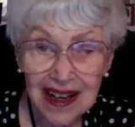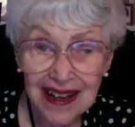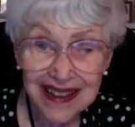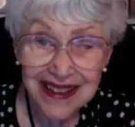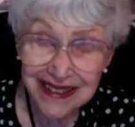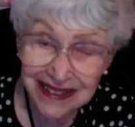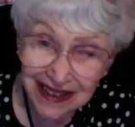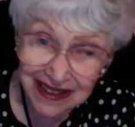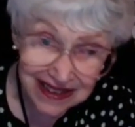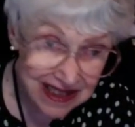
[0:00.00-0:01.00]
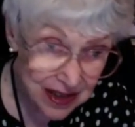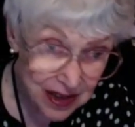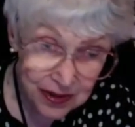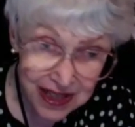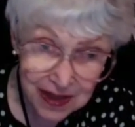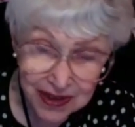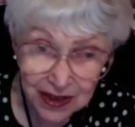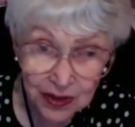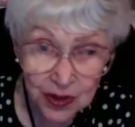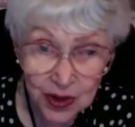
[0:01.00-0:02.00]
Again, it's described
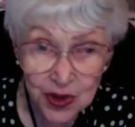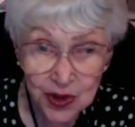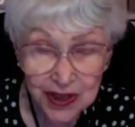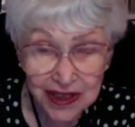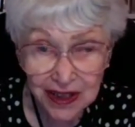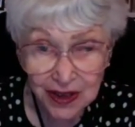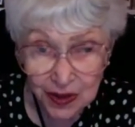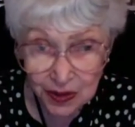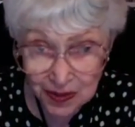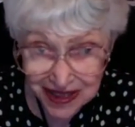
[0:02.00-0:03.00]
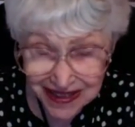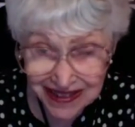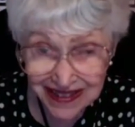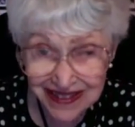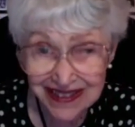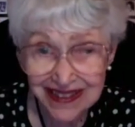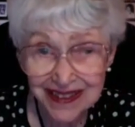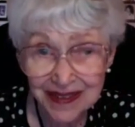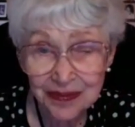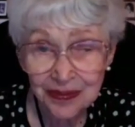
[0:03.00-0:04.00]
in Nurturing Our Humanity,